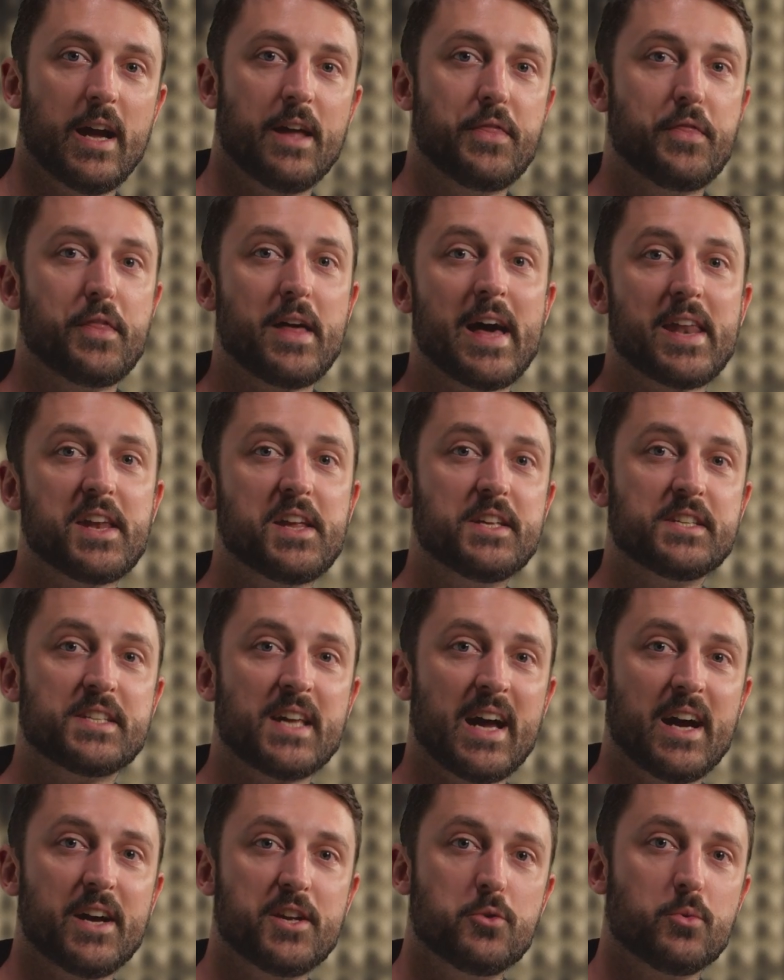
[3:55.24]
And that is
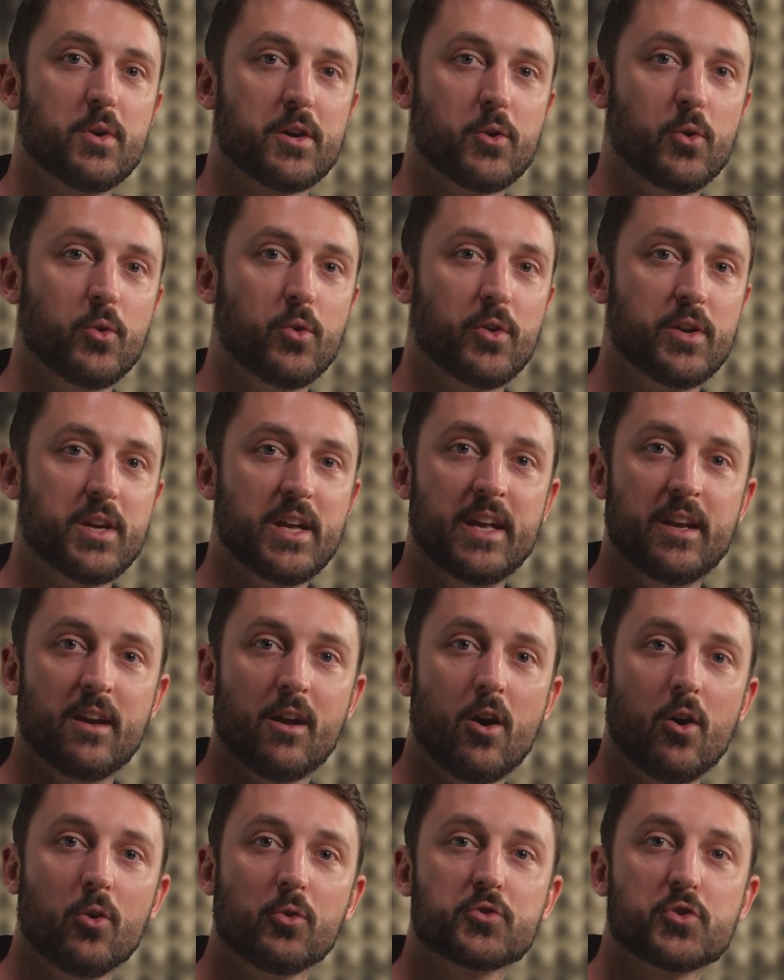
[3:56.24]
how you record in
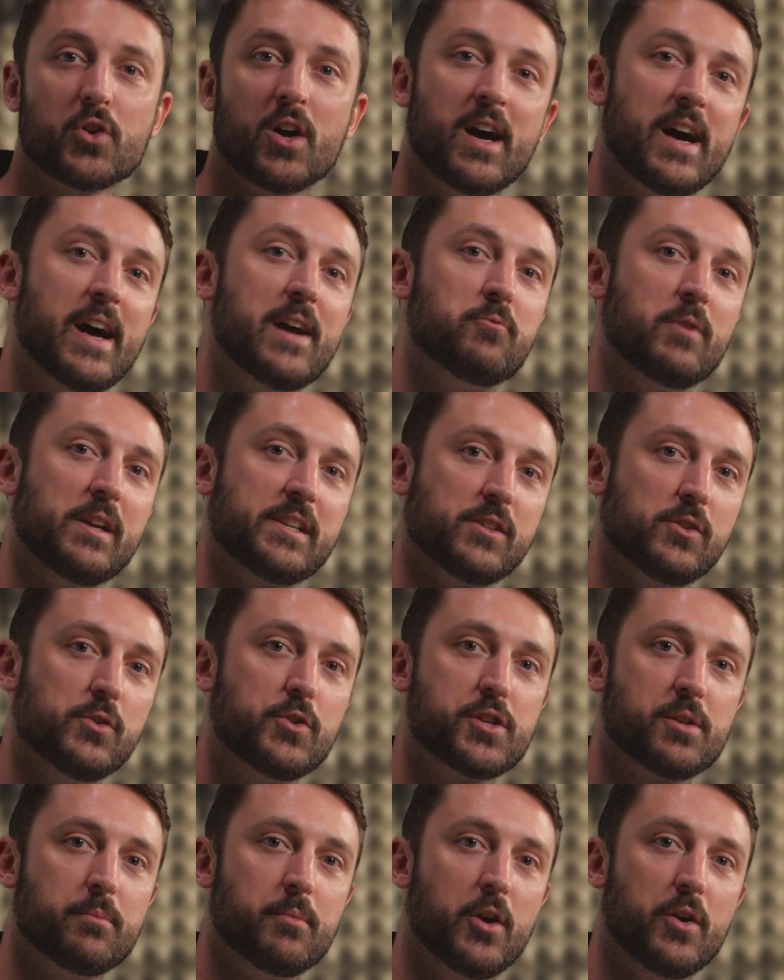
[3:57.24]
ultra-high
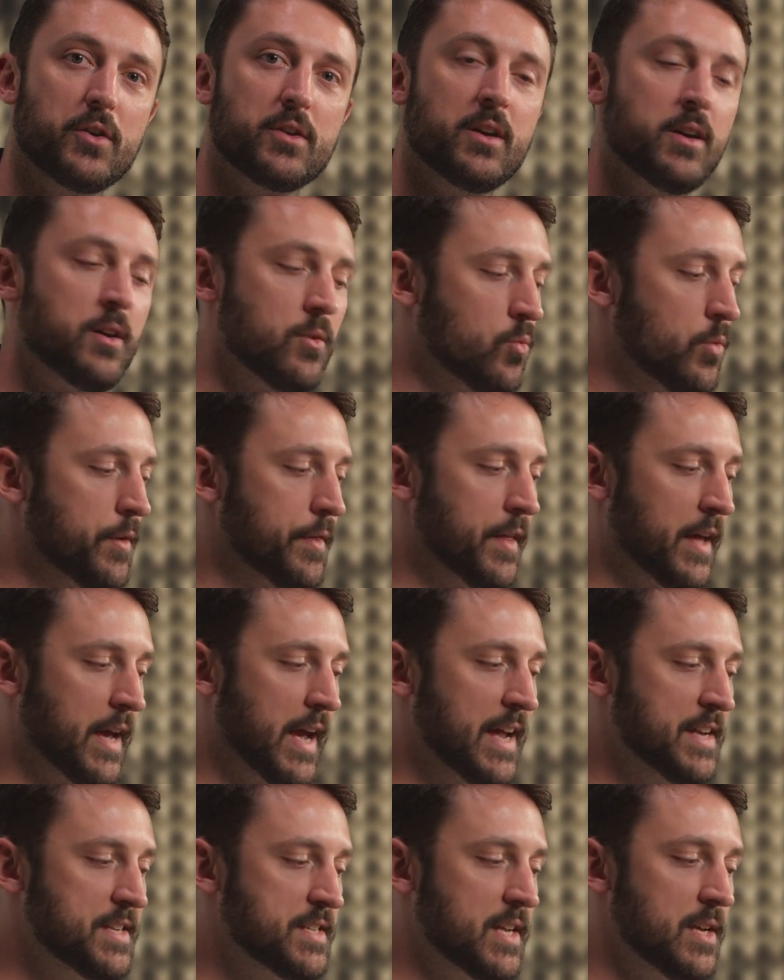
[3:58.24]
resolution mode with the
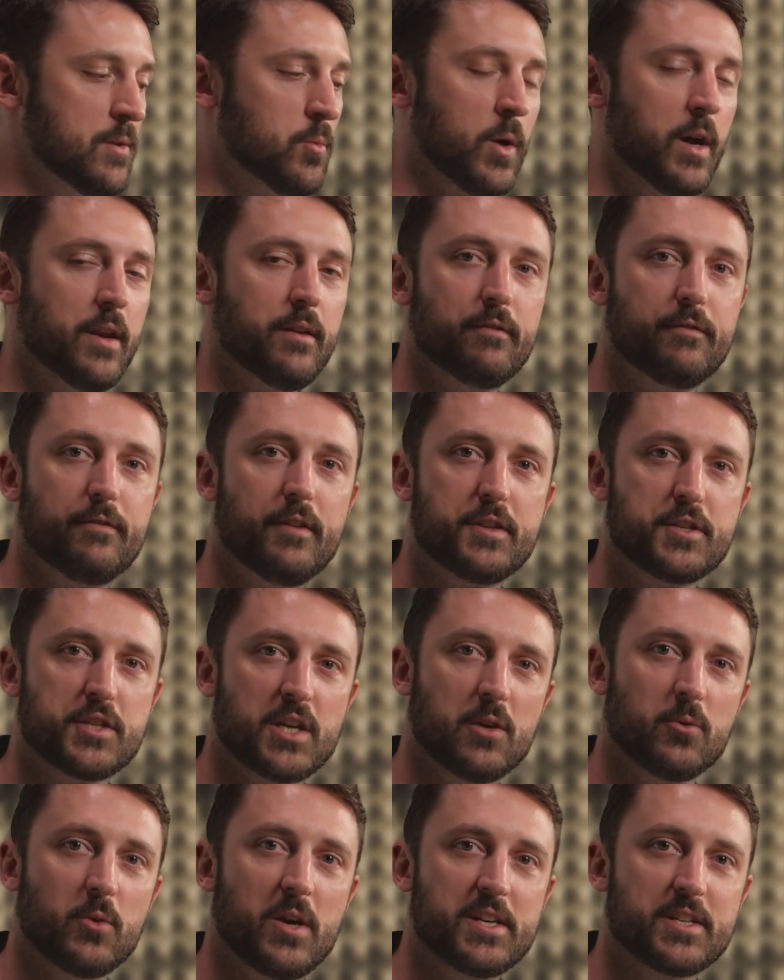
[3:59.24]
NT1 5th
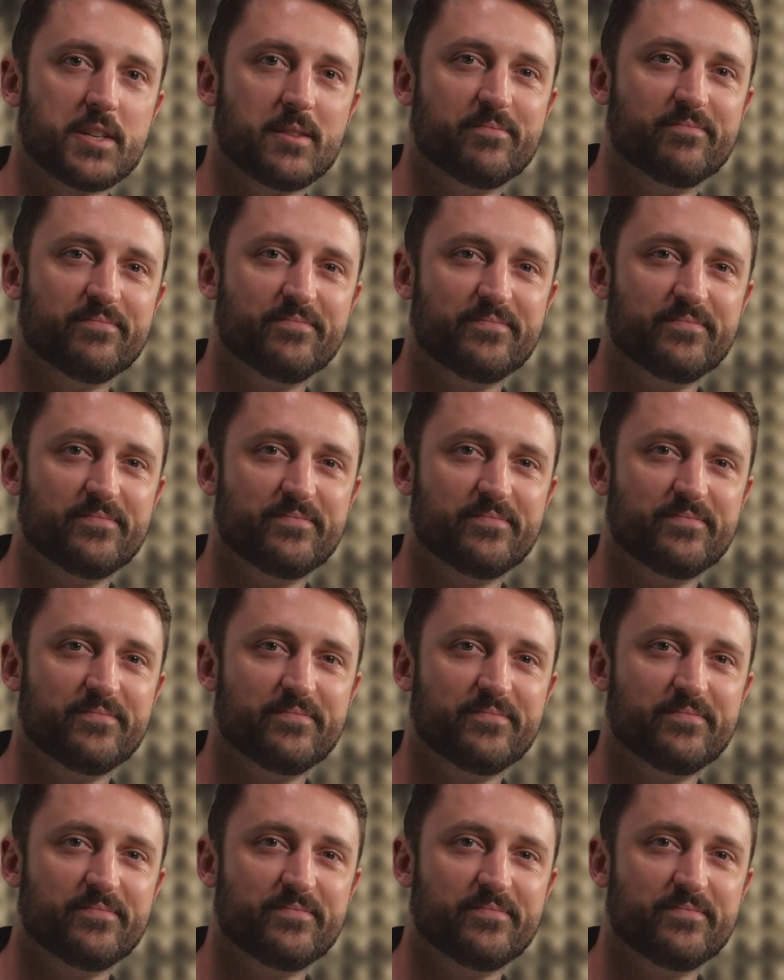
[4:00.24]
generation.